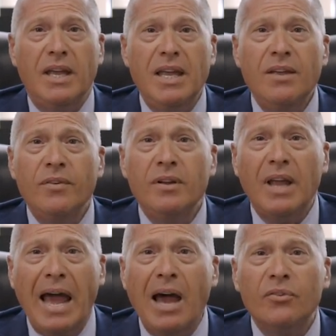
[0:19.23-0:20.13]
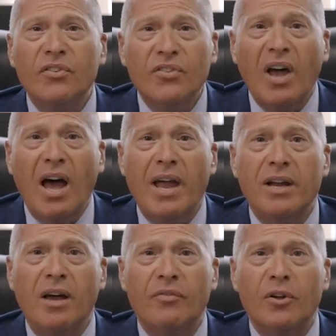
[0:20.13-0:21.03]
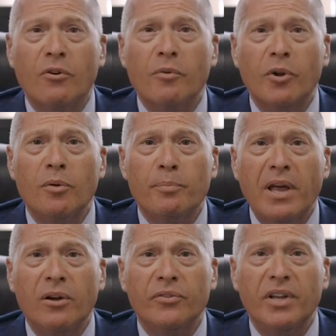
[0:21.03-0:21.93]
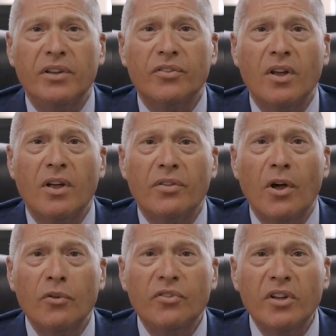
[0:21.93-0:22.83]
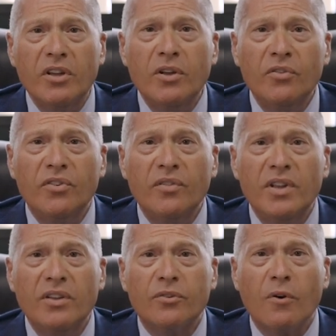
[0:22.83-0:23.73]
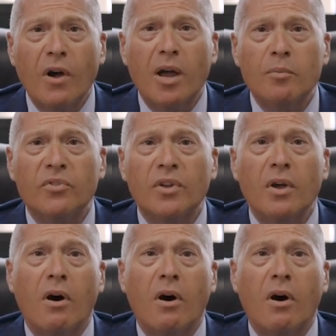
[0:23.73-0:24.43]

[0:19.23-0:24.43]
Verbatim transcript: Even outside of the criminal penalties, those accused of these crimes